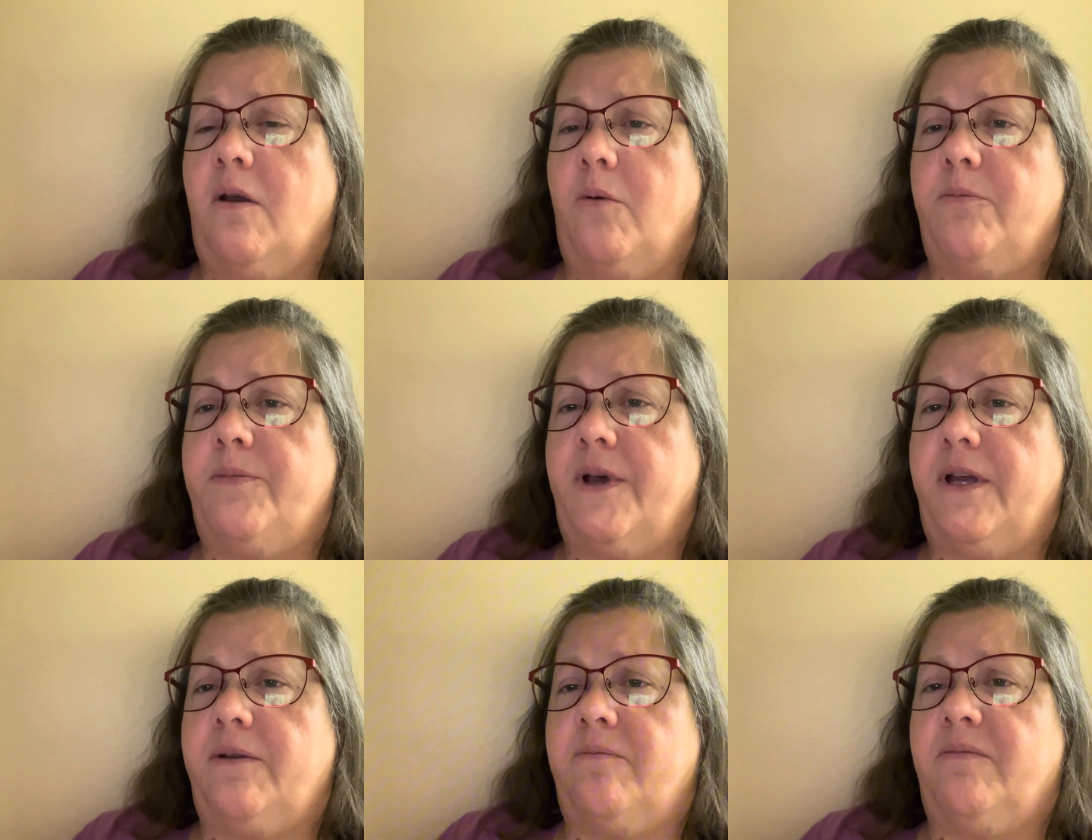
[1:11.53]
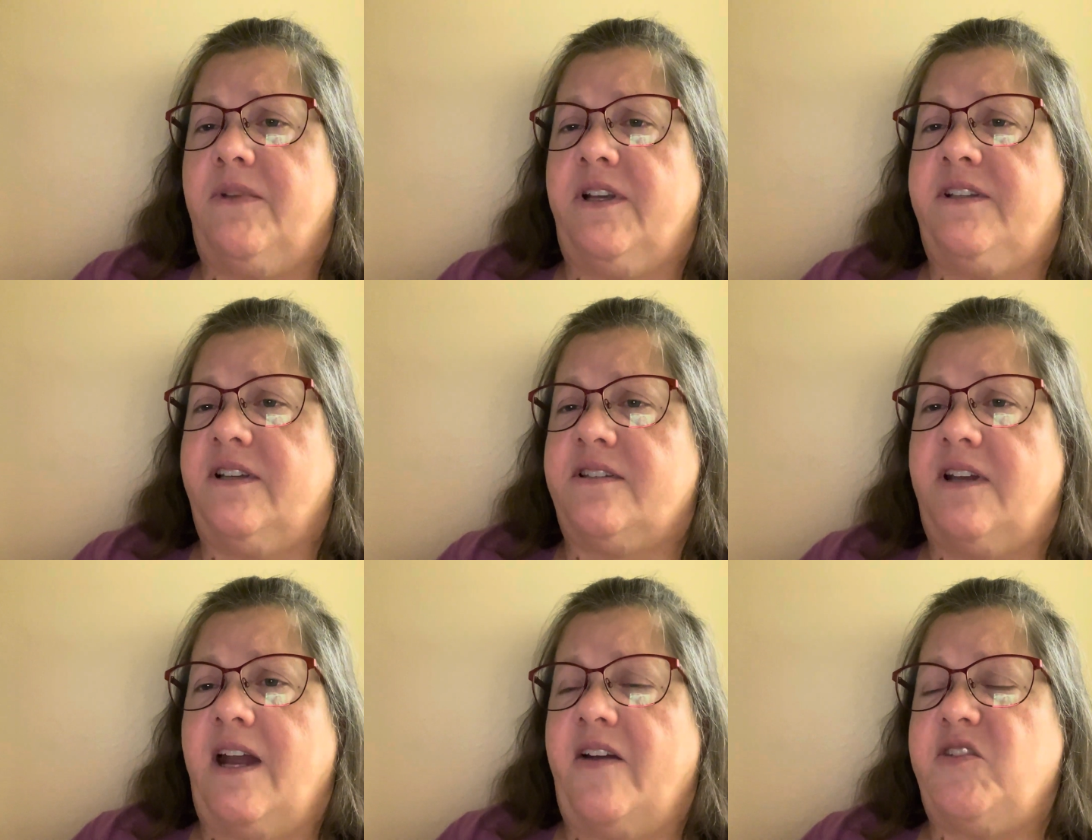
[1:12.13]
But it
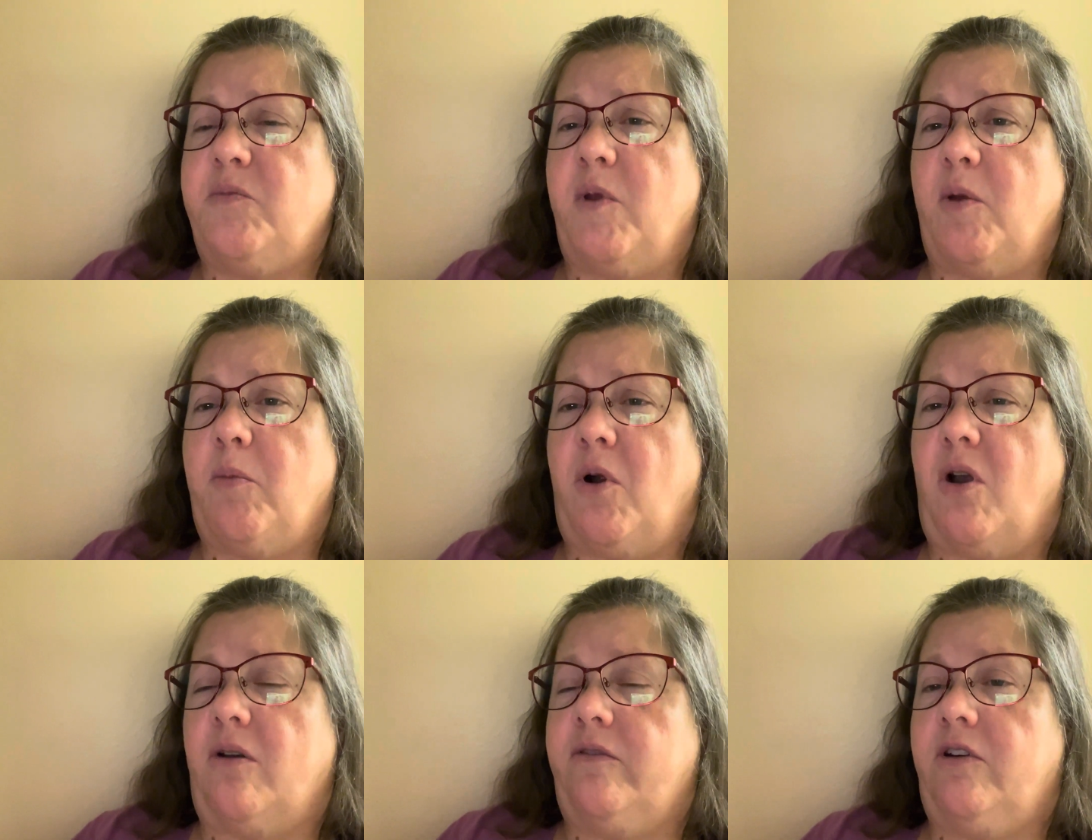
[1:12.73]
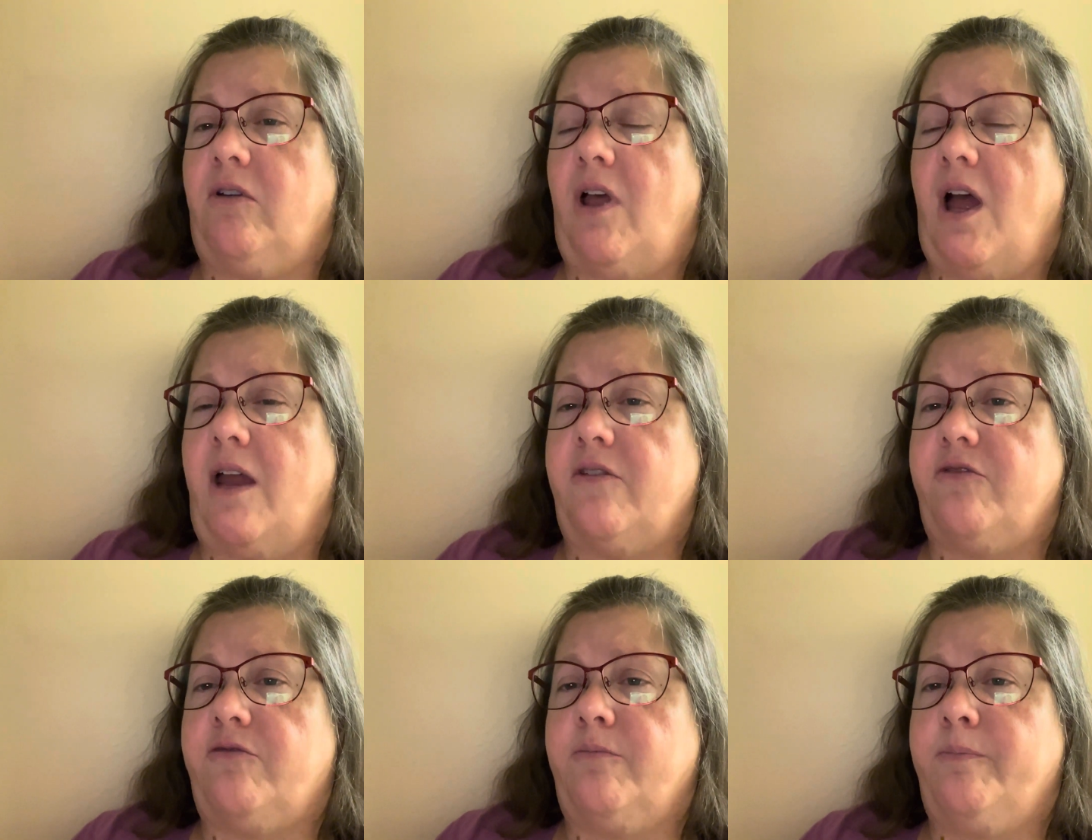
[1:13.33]
doesn't have to be a part of your
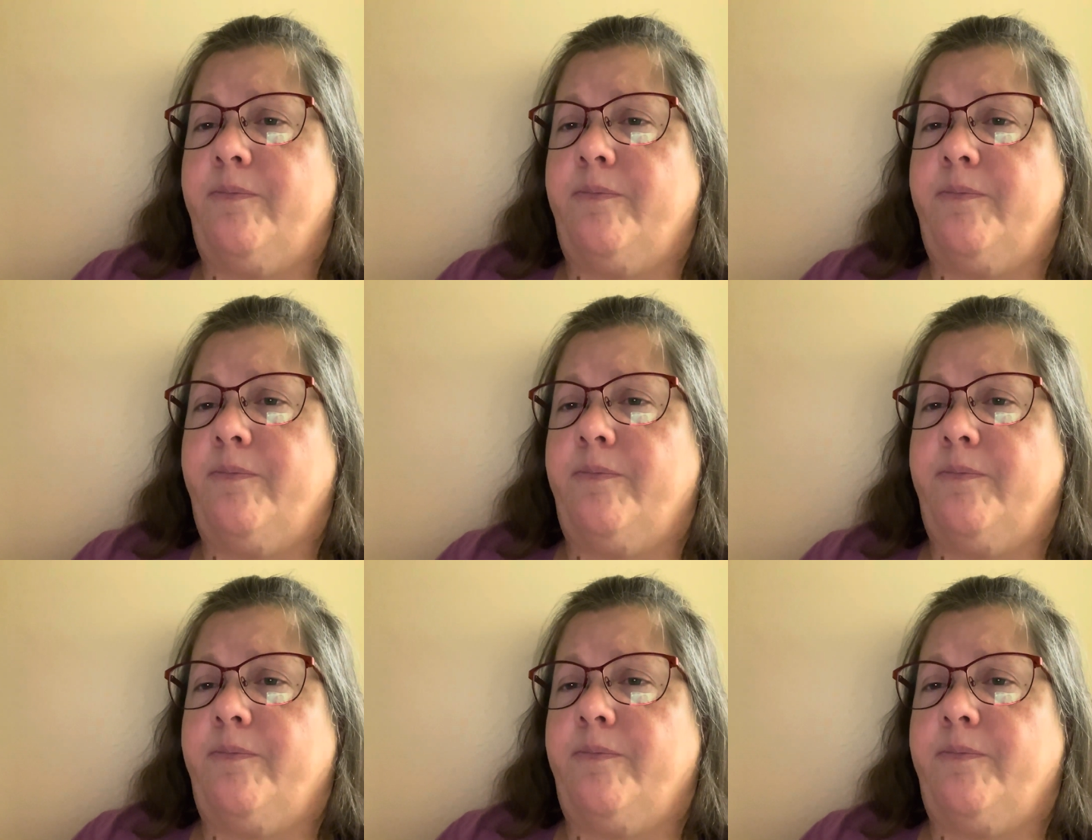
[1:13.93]
life.